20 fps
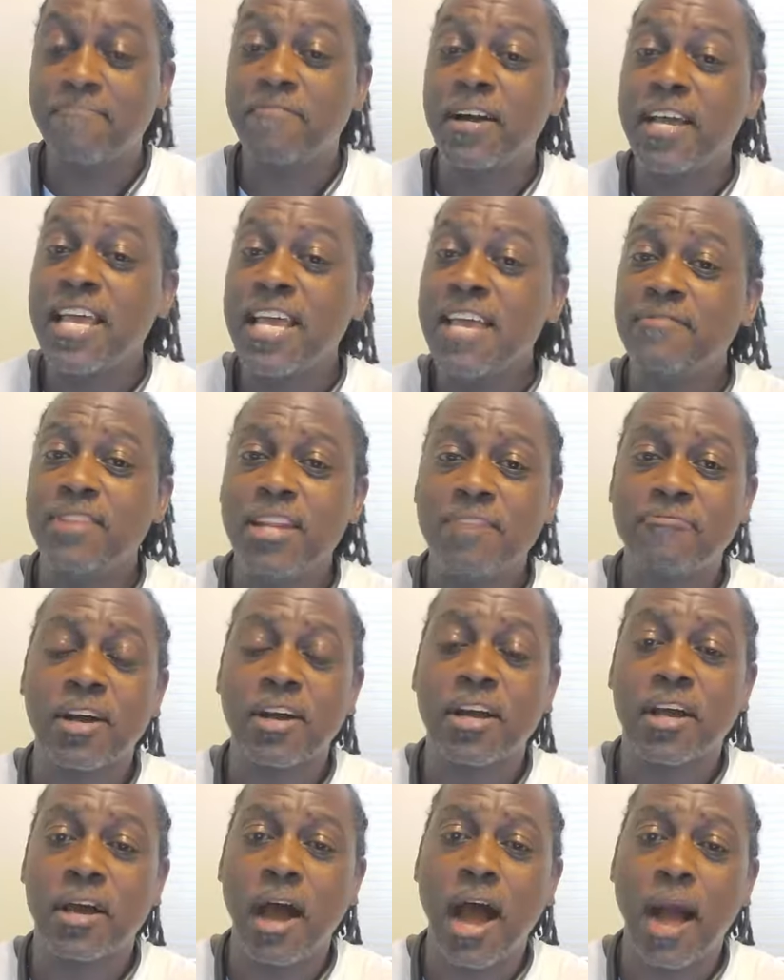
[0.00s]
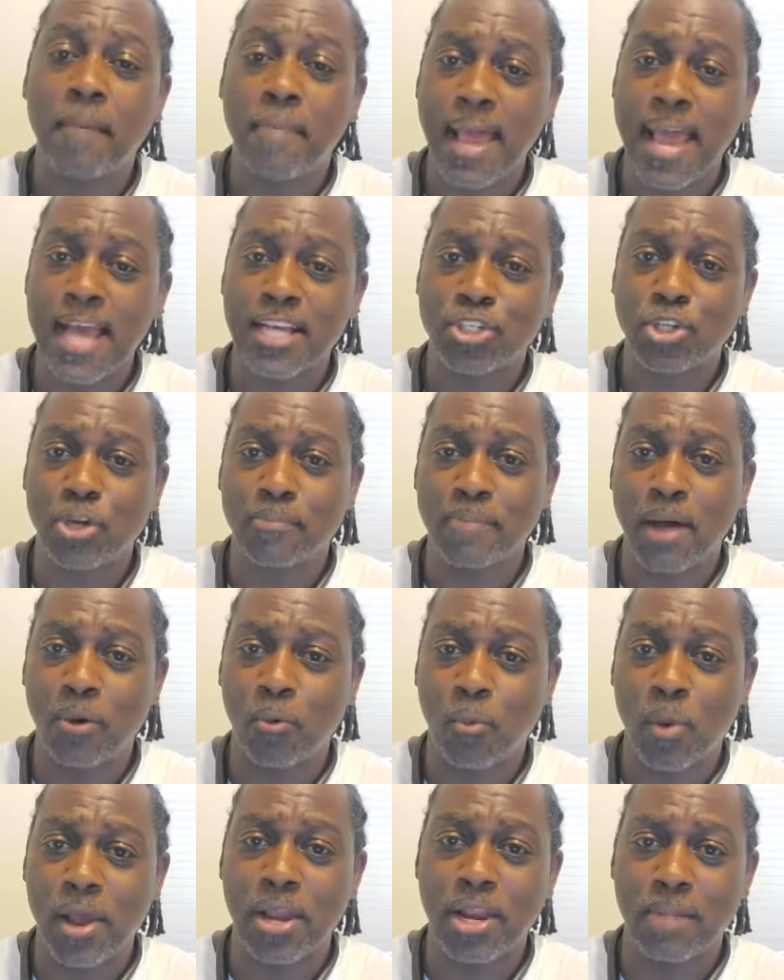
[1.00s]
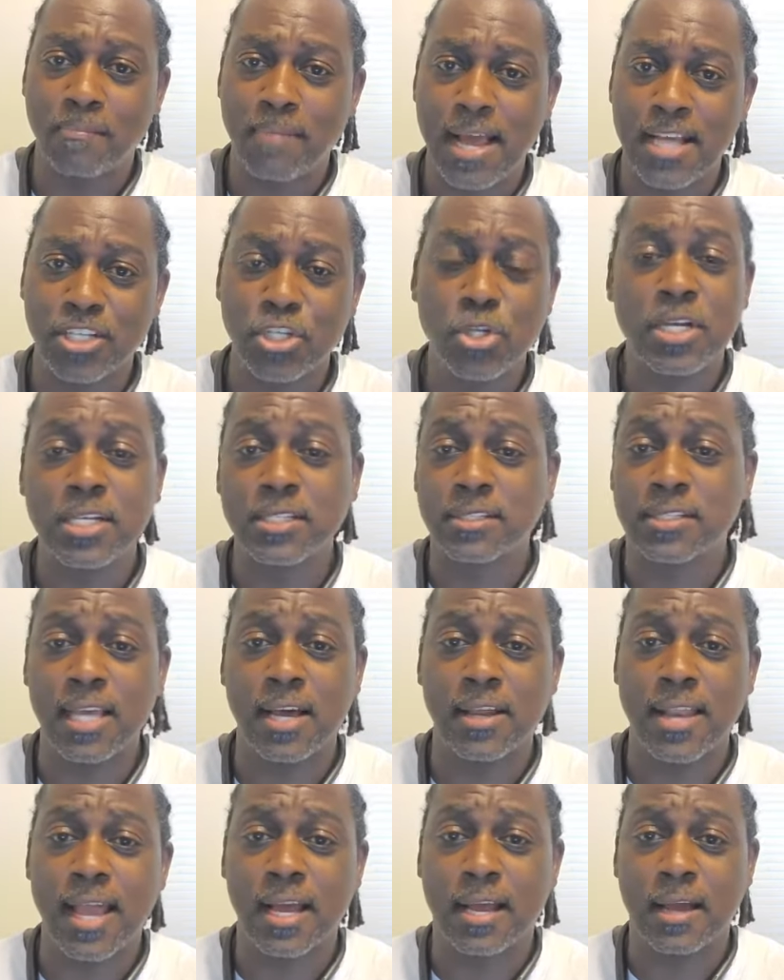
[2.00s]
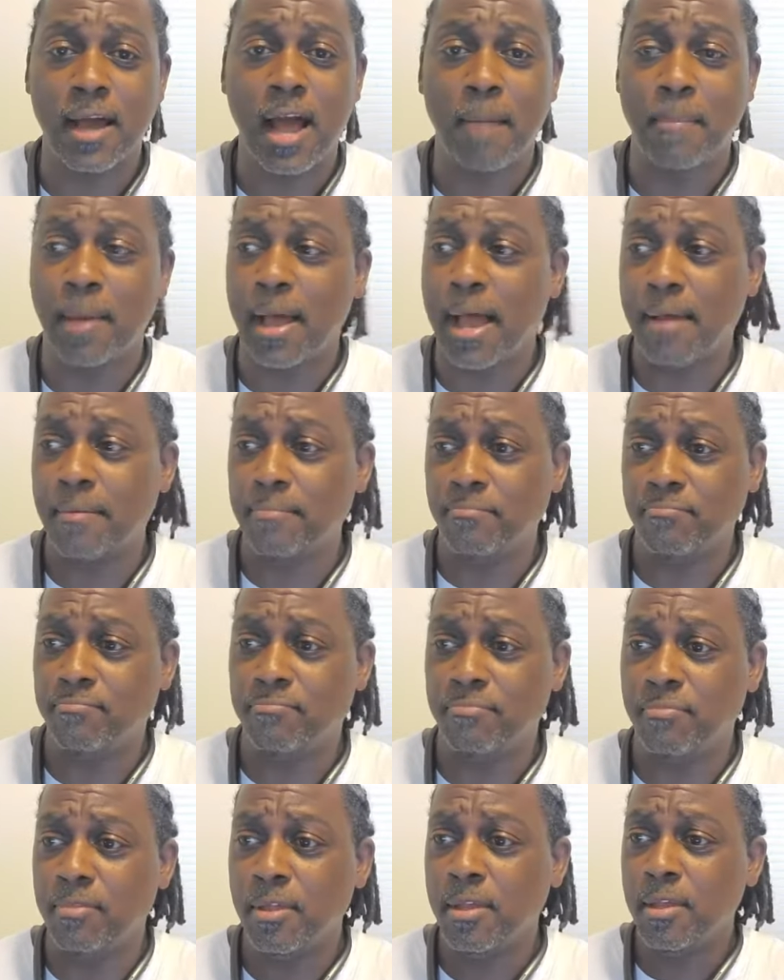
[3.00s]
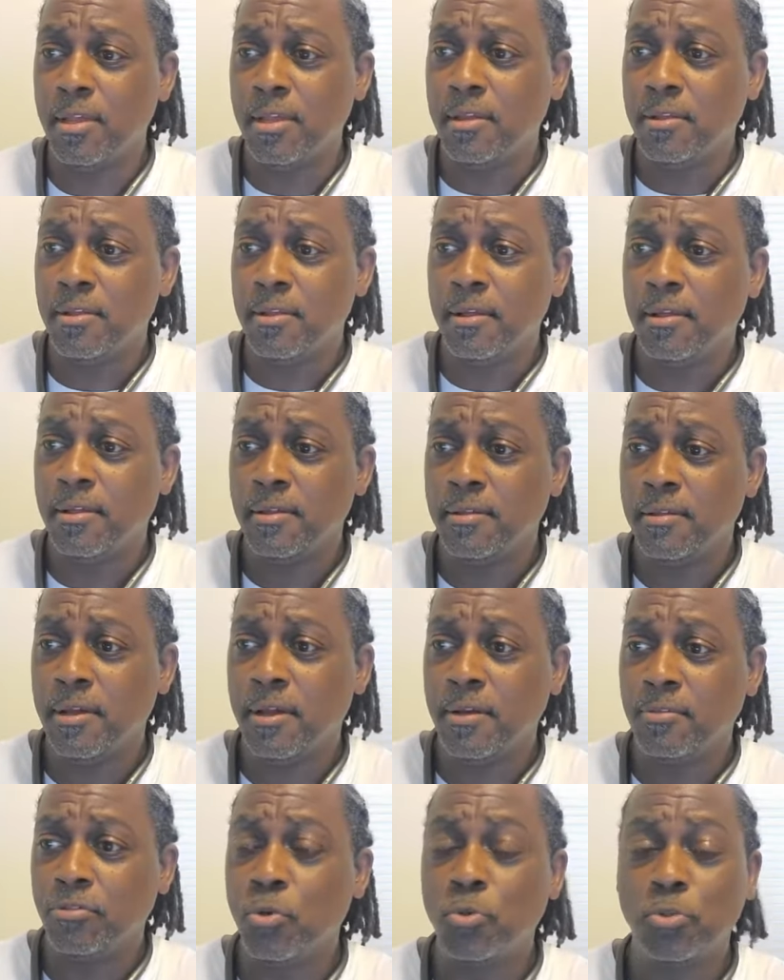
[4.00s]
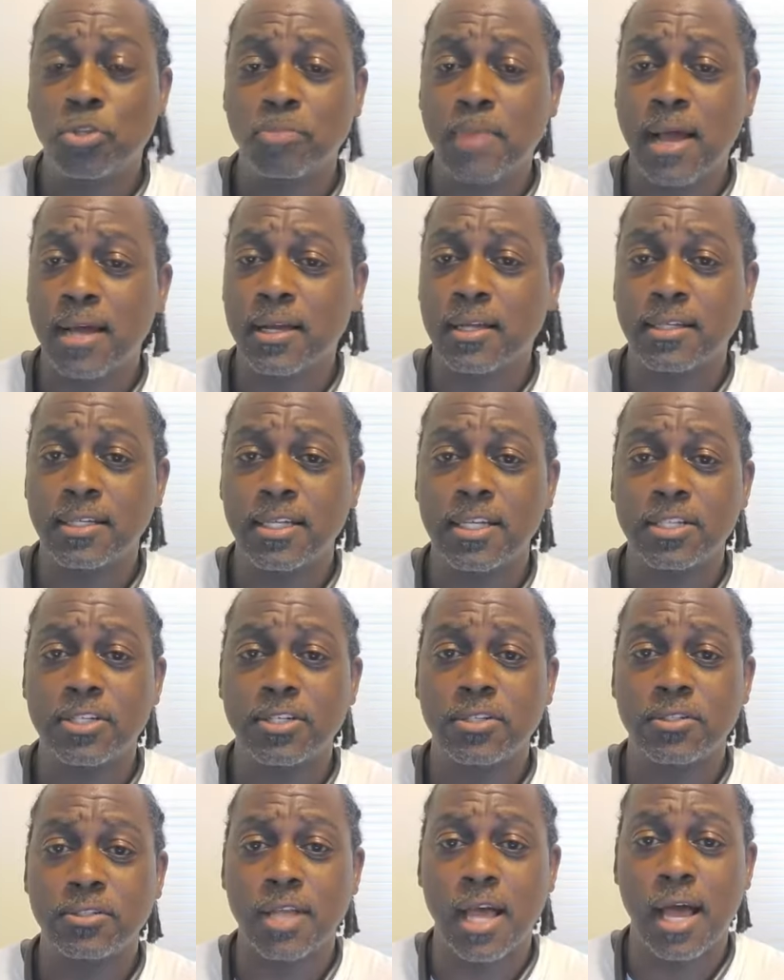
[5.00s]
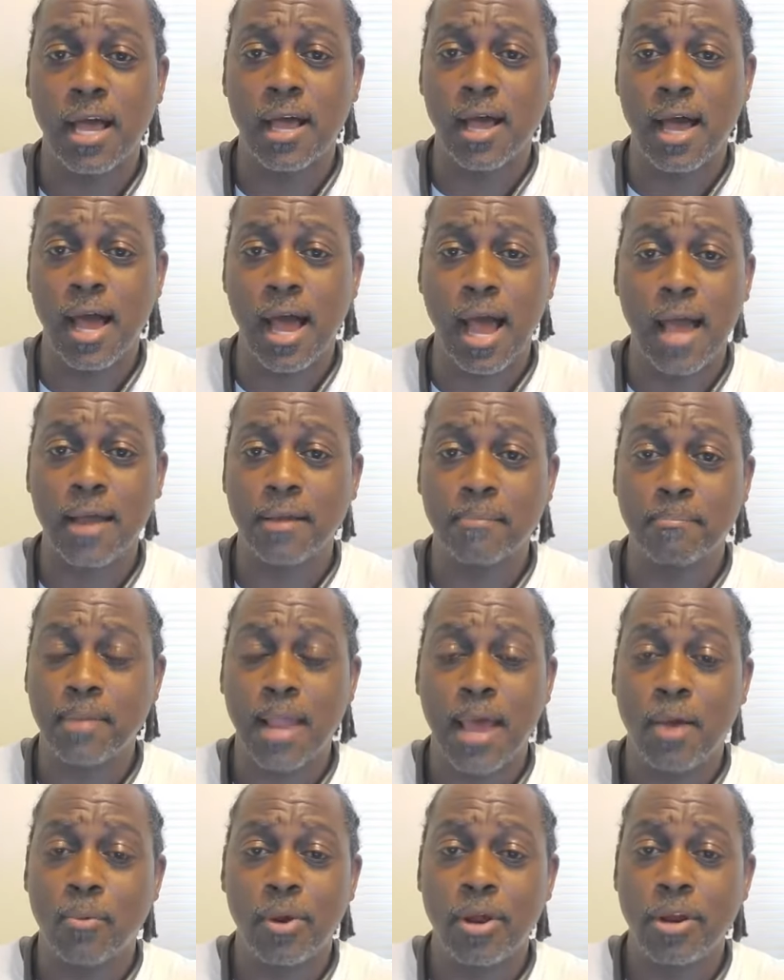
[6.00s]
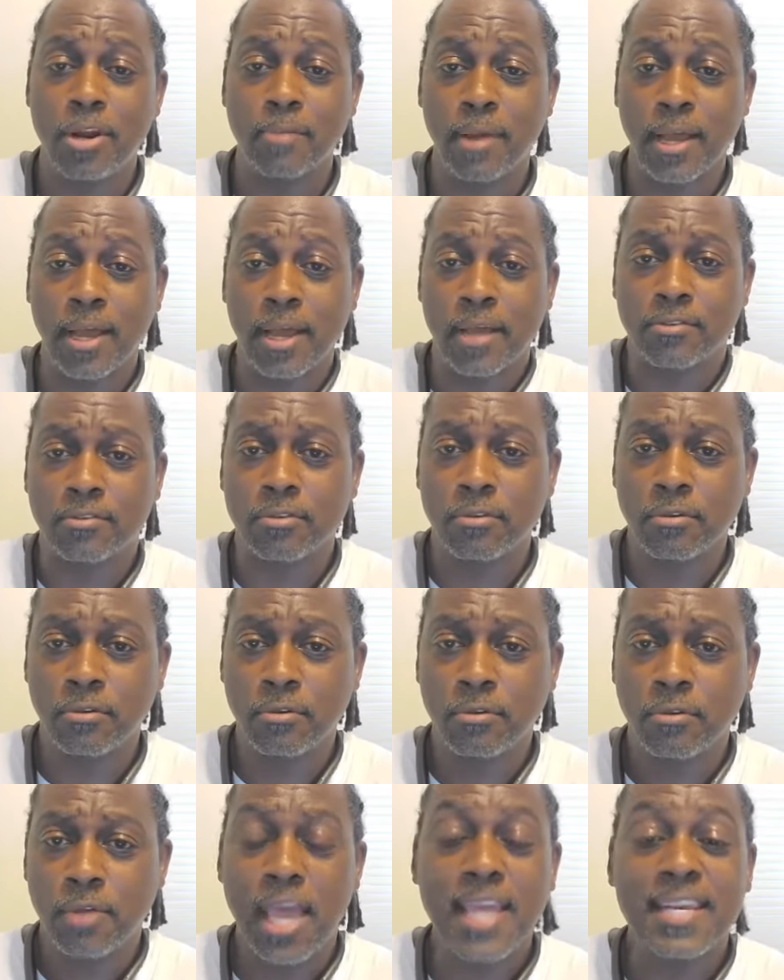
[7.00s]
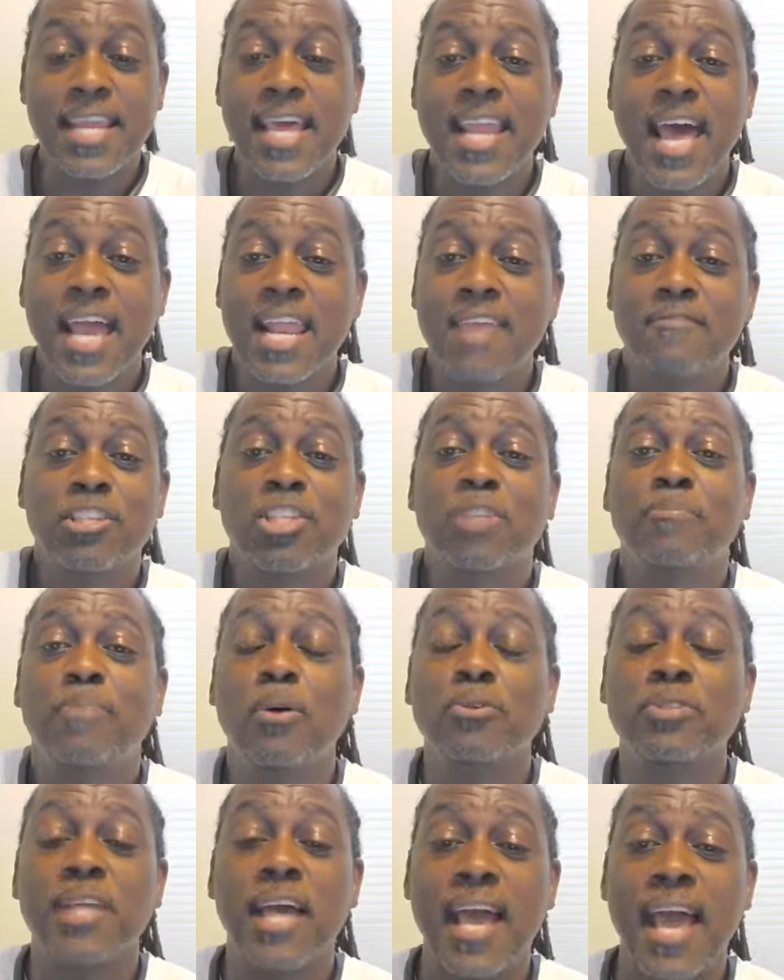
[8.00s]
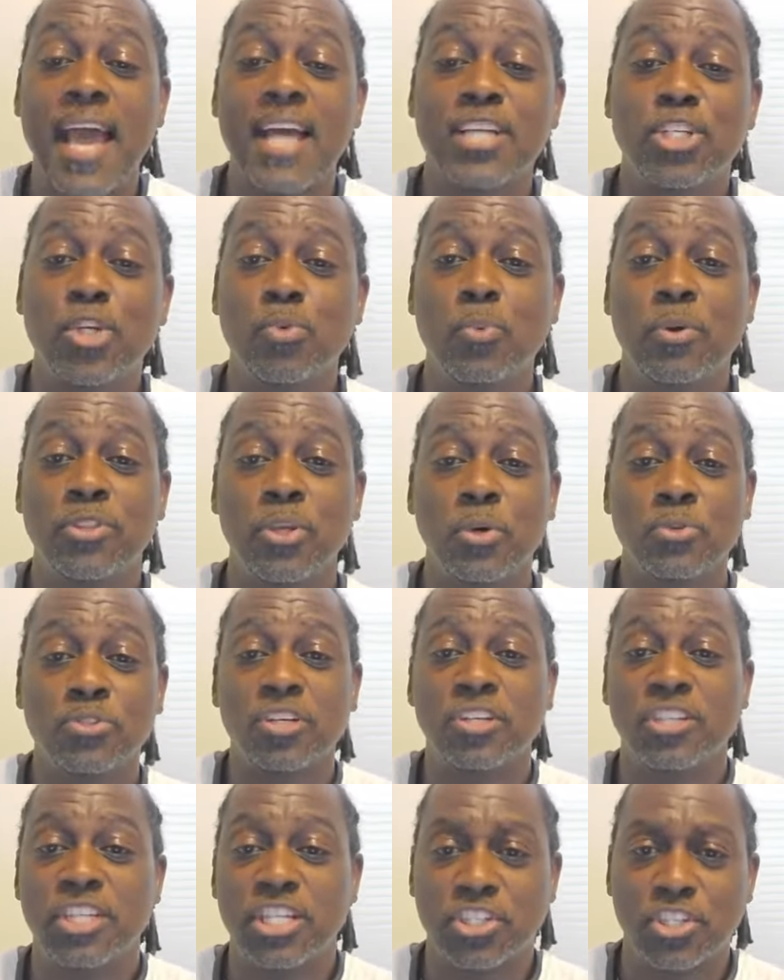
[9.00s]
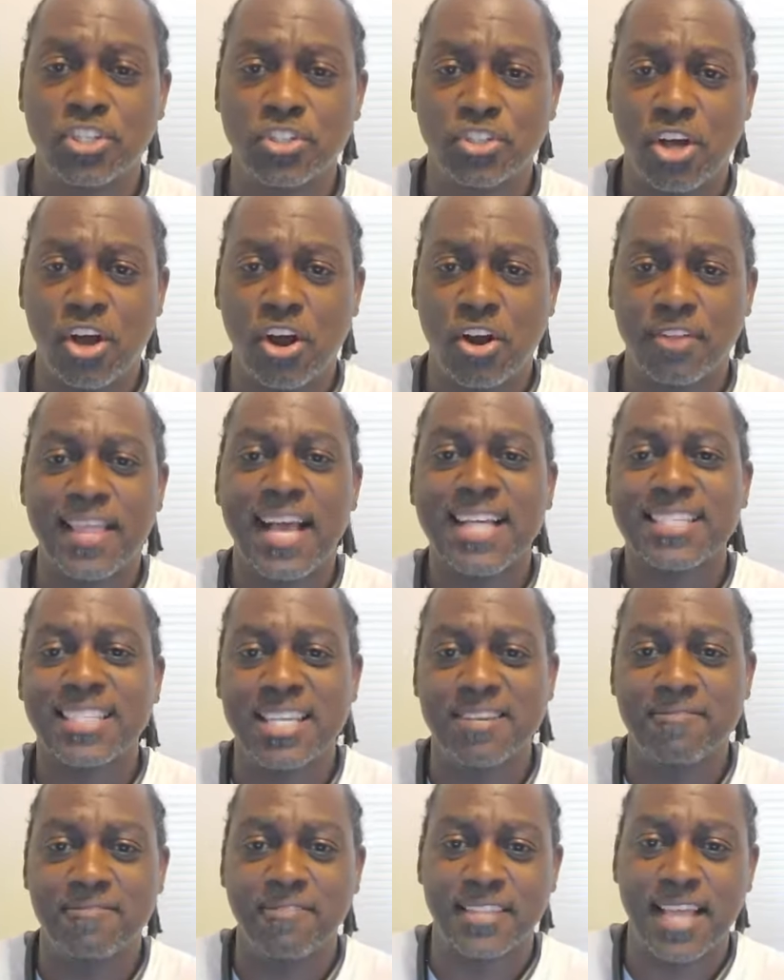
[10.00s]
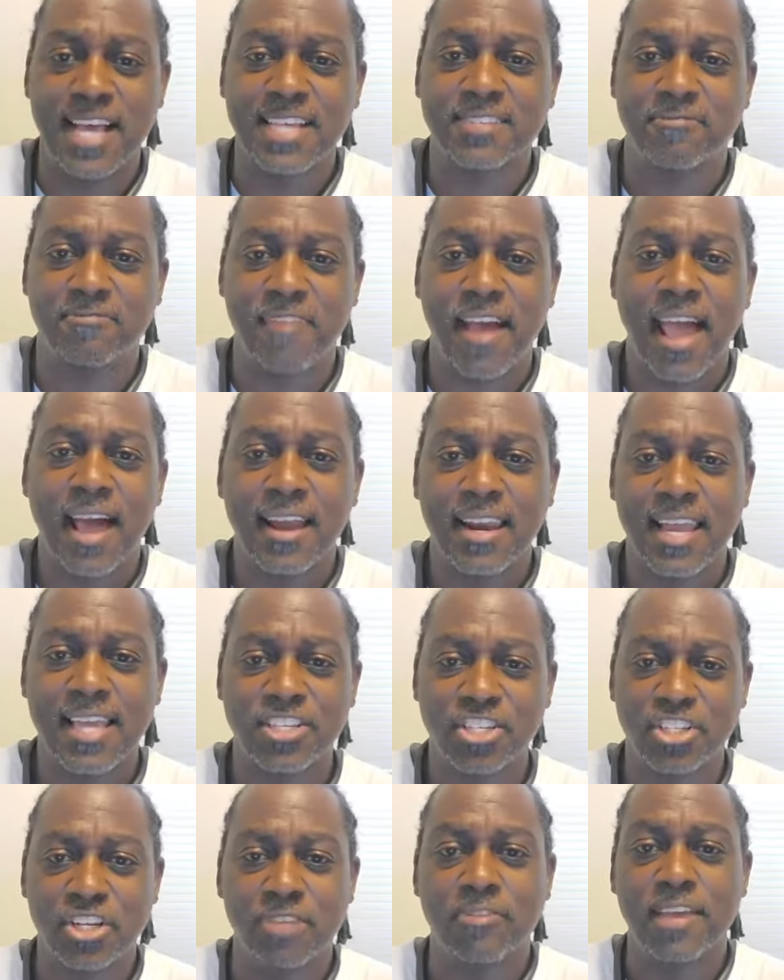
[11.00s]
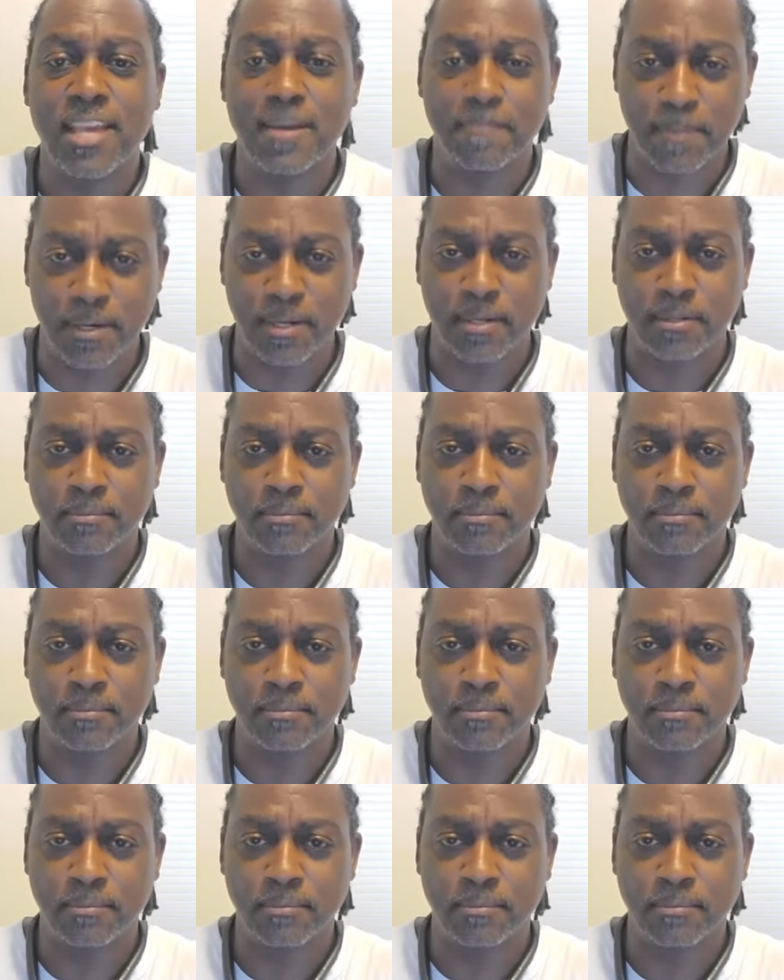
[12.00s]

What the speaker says: Even if a cop asks you about wearing a mask, you can tell that cop, due to my conditions, I'm not wearing a mask. And they're not even supposed to ask you what those conditions are. That's violation of HIPAA.